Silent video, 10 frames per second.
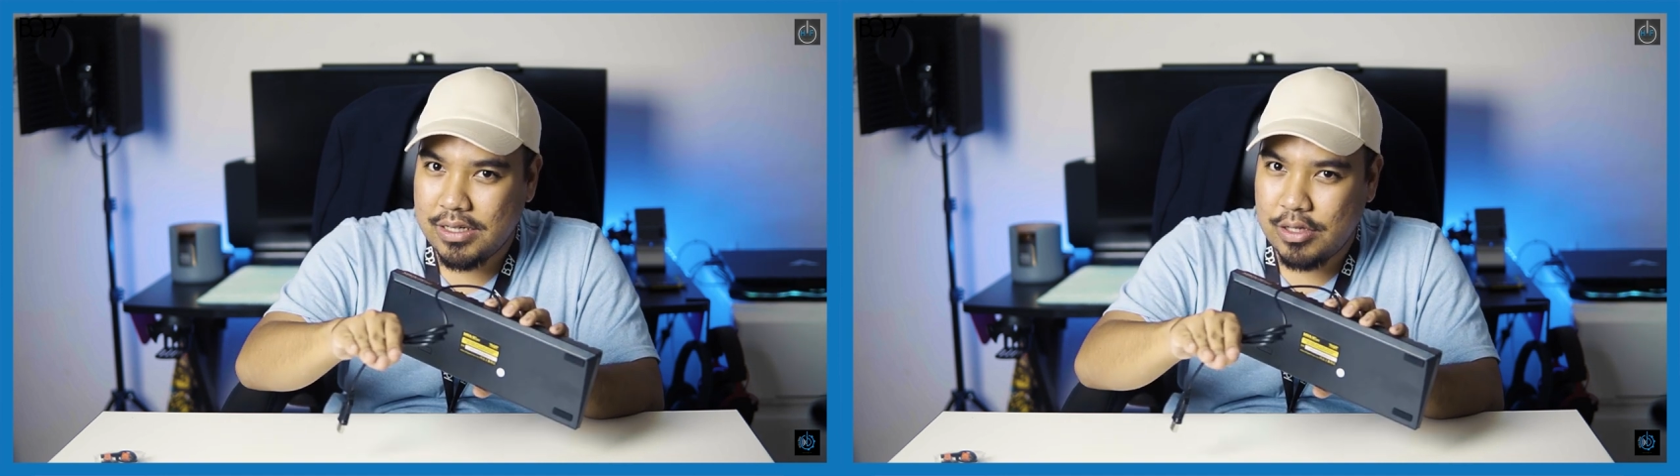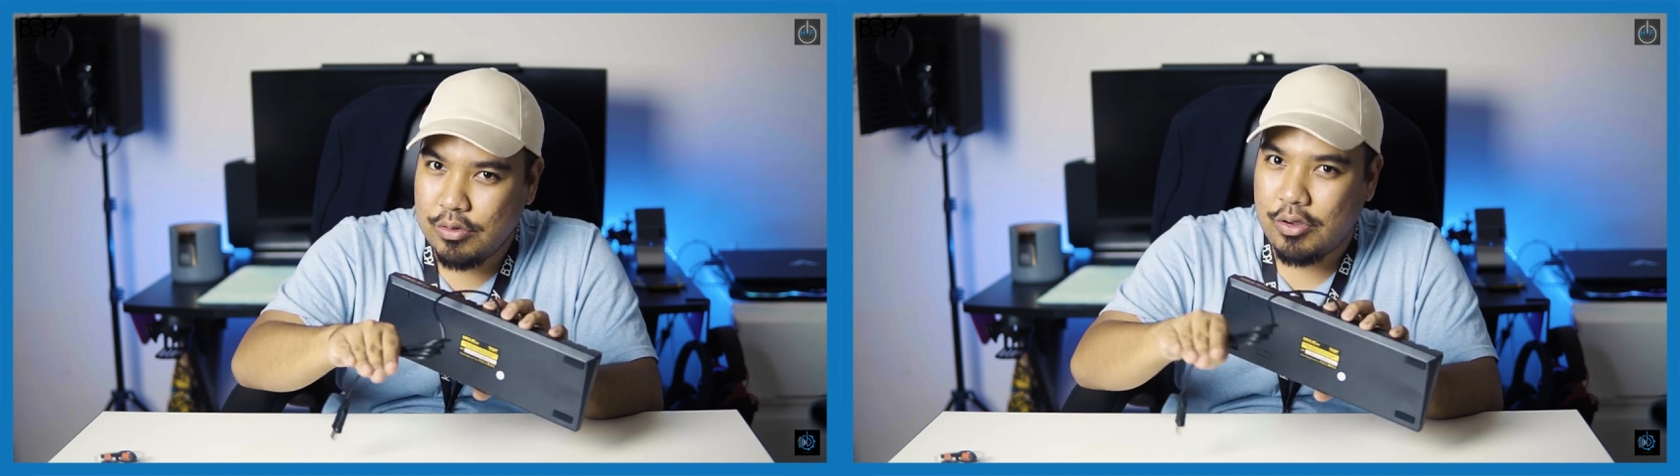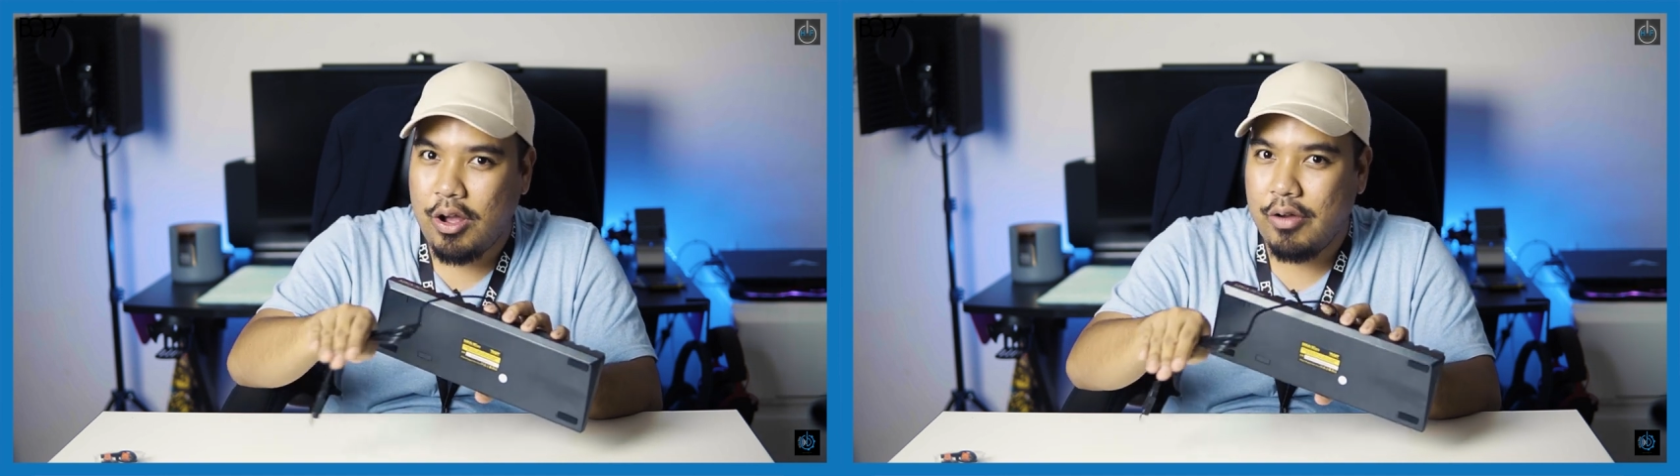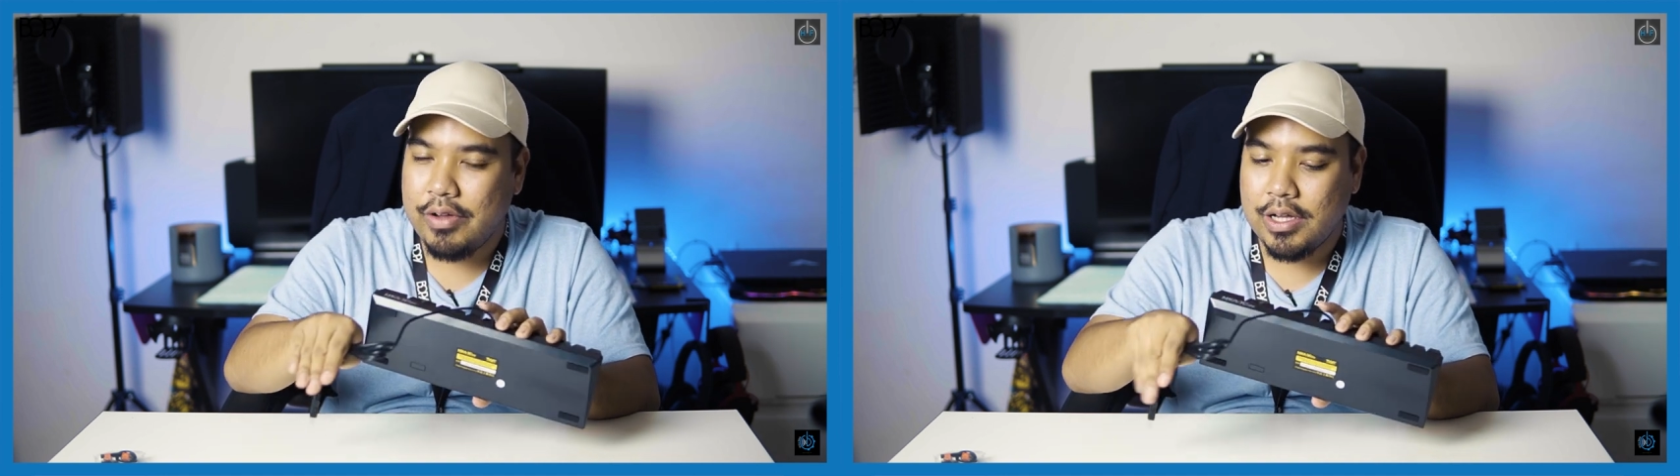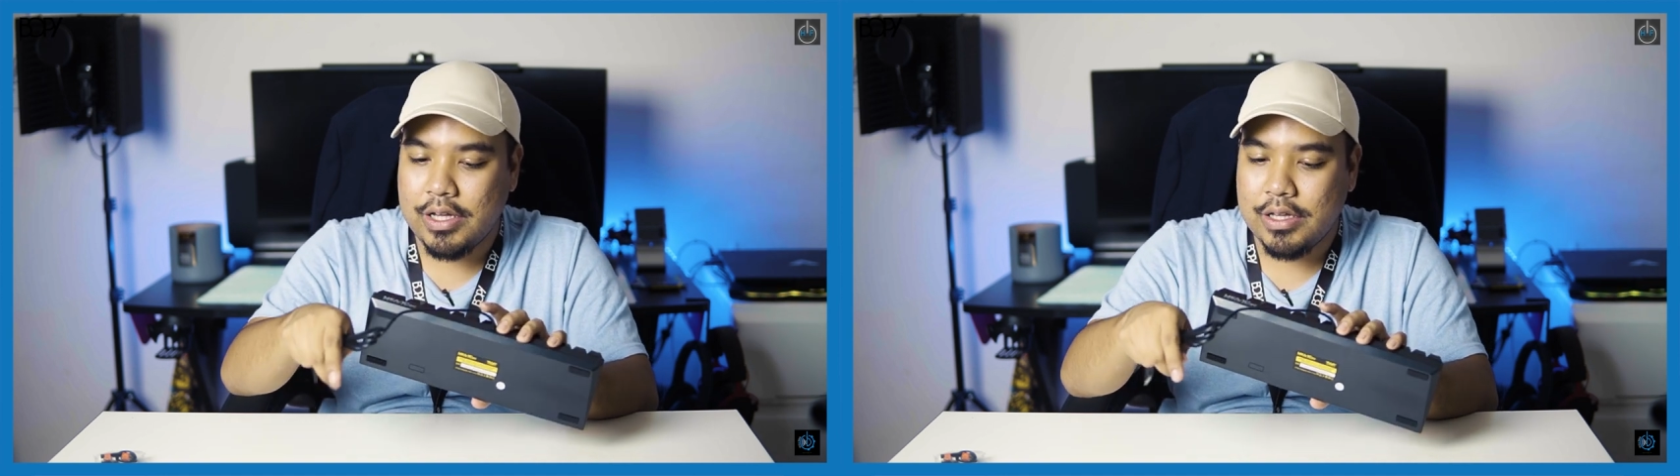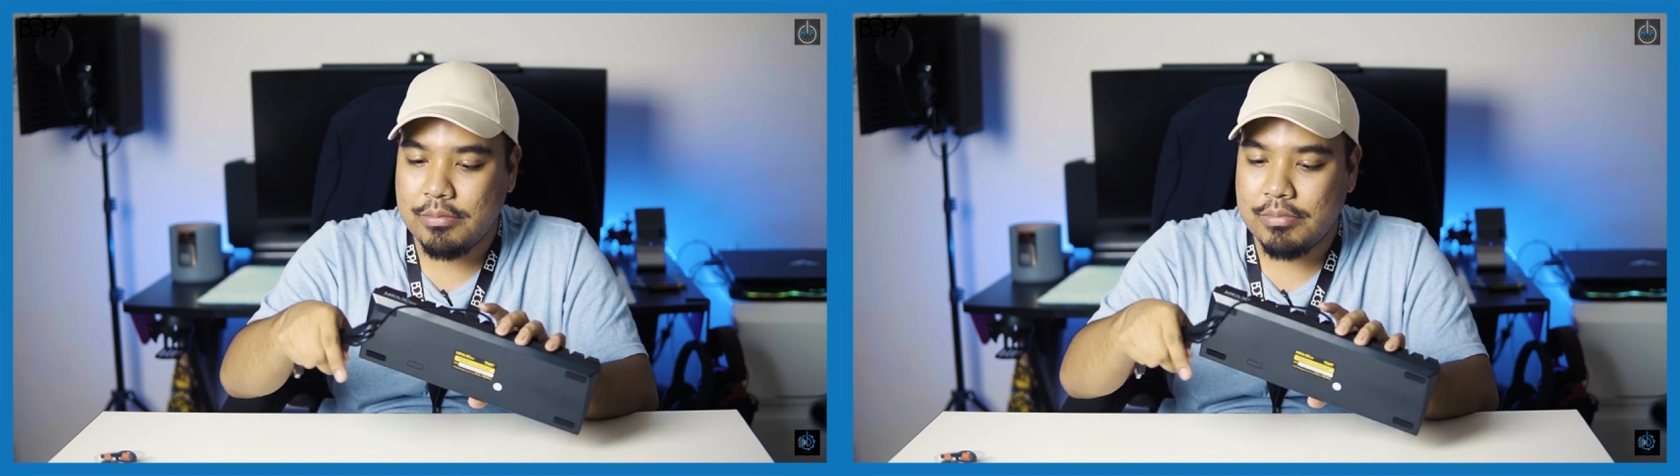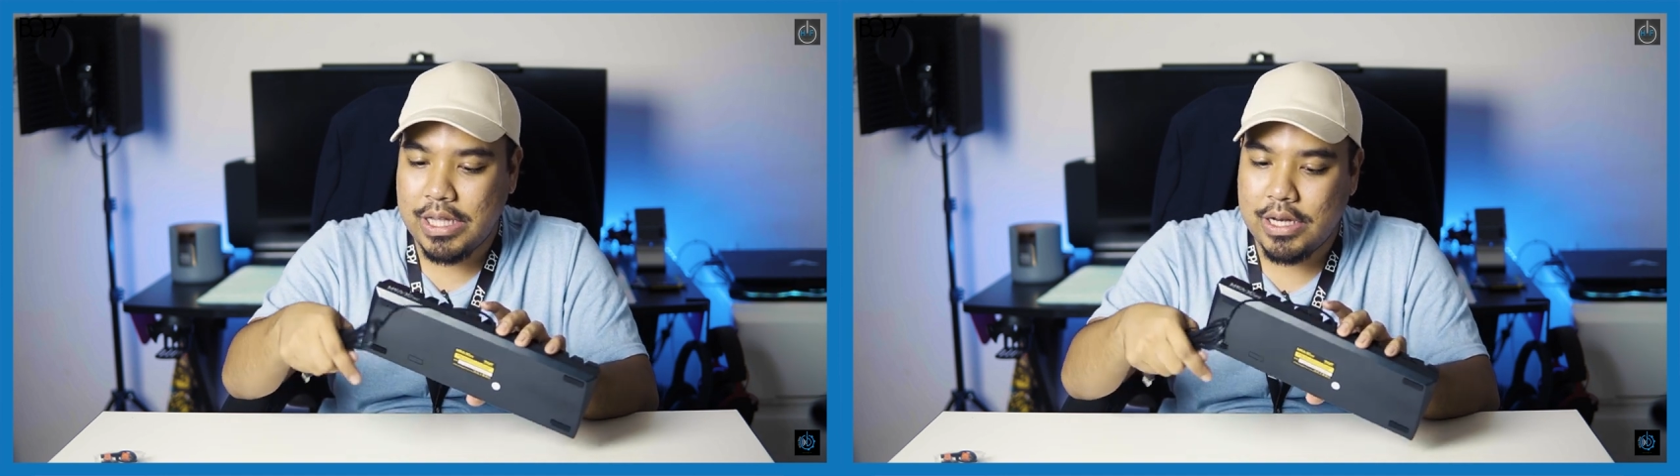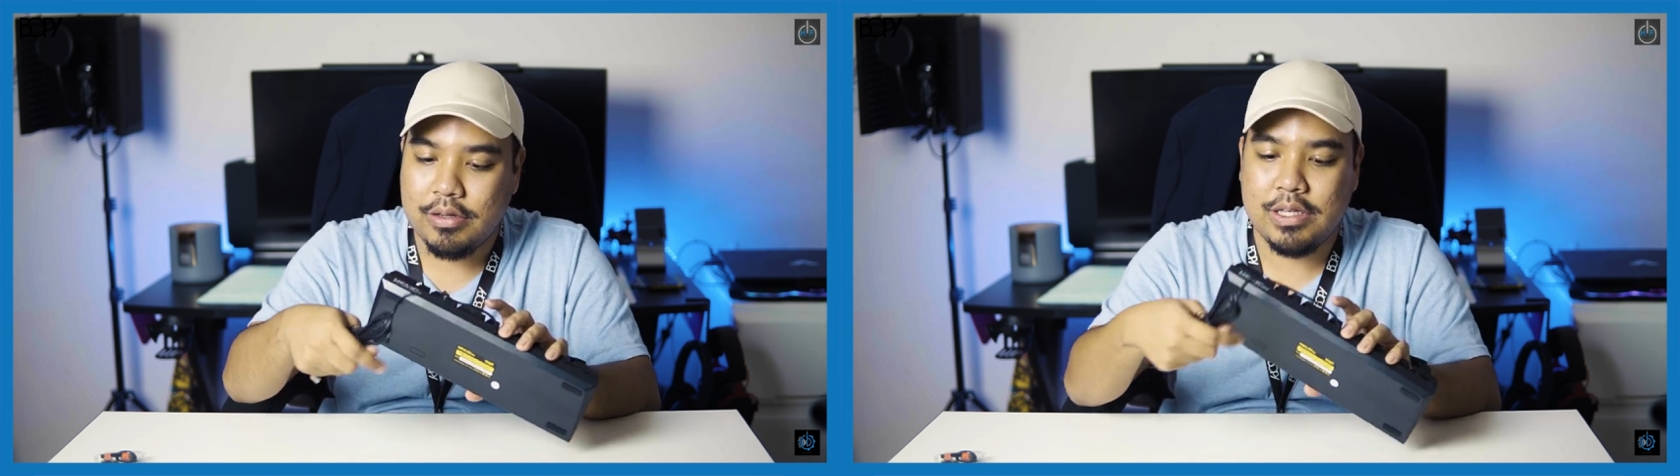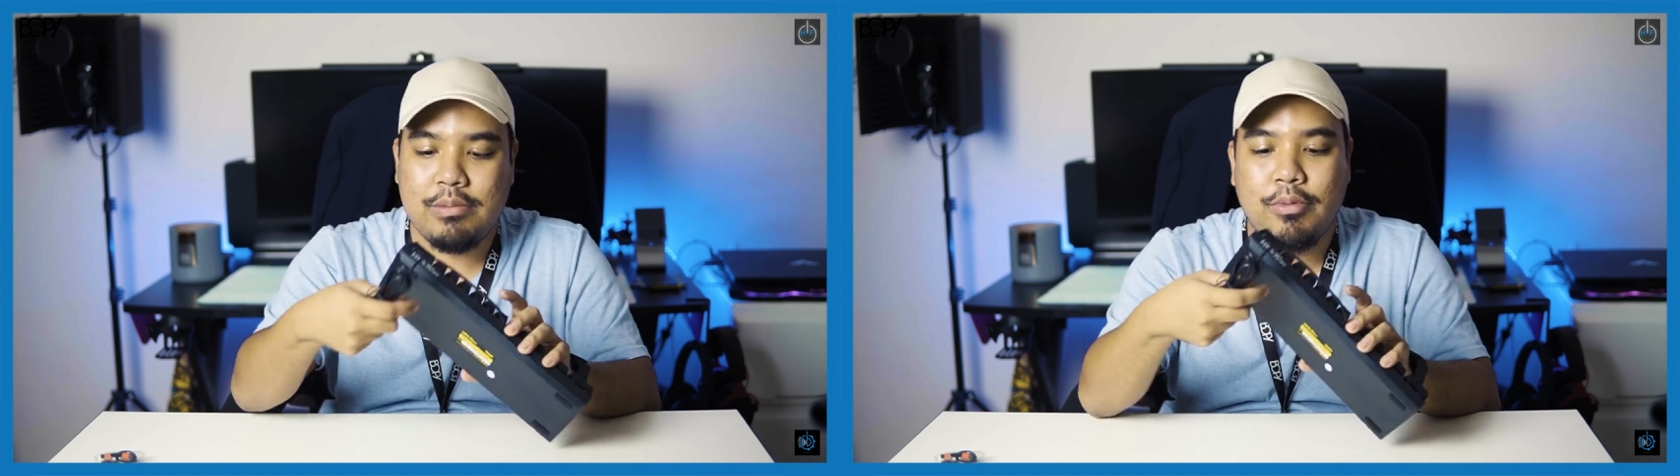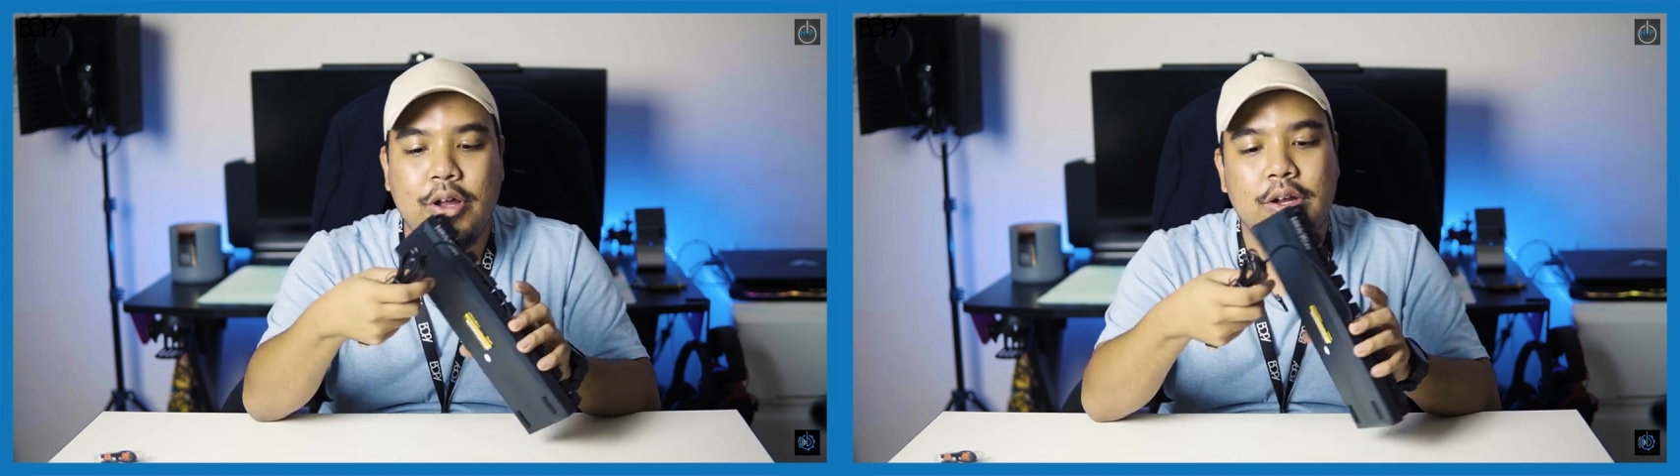look of a mechanical
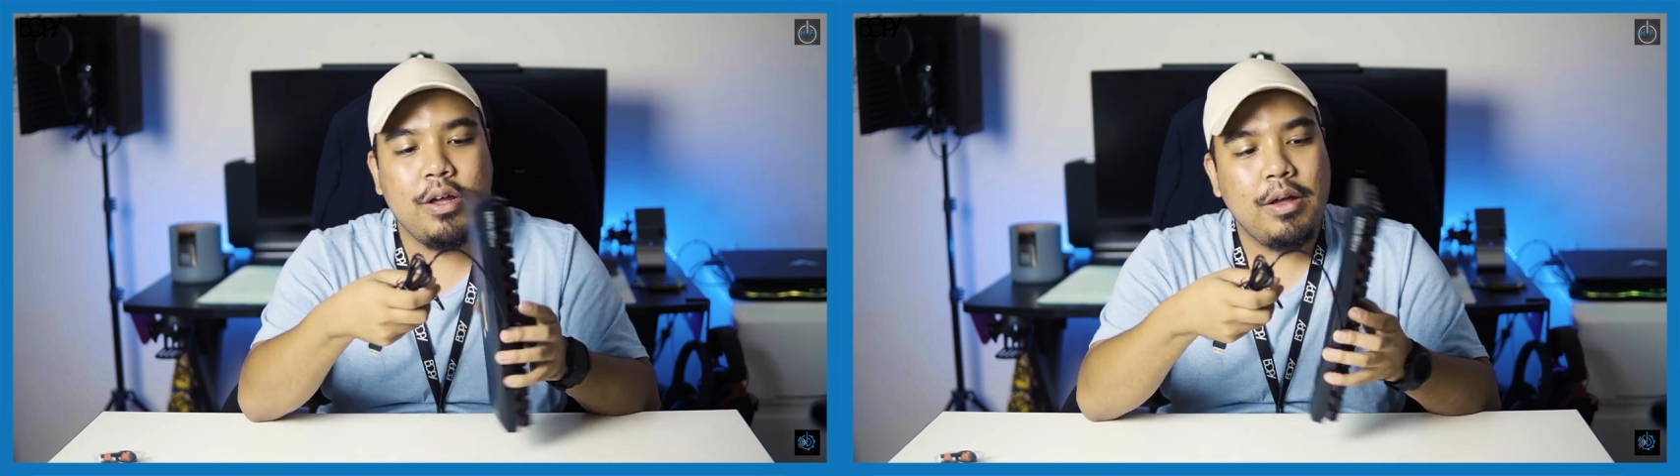keyboard.